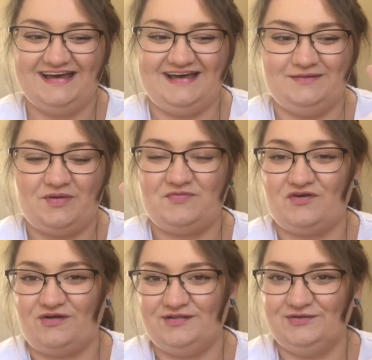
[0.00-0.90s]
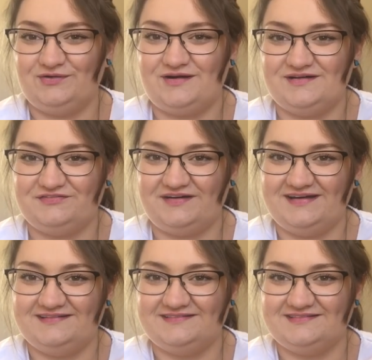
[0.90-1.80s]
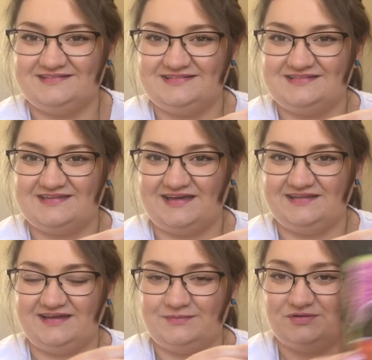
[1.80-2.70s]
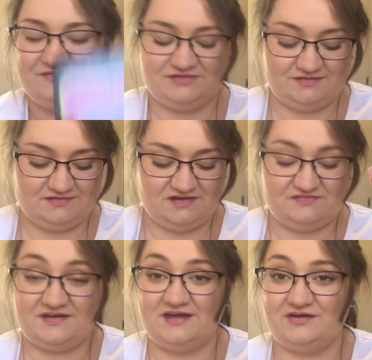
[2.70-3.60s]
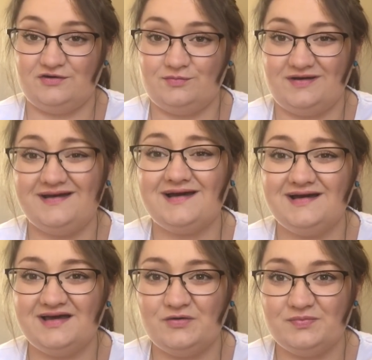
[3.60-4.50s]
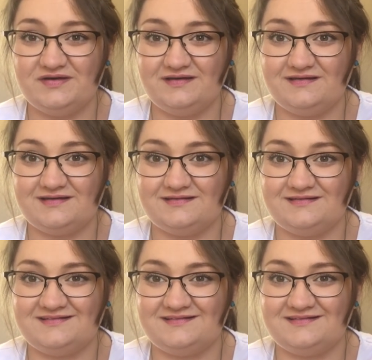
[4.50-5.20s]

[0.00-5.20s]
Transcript: I'm sorry, Laura, if I sound like a bit of a fangirl, but I can't help it.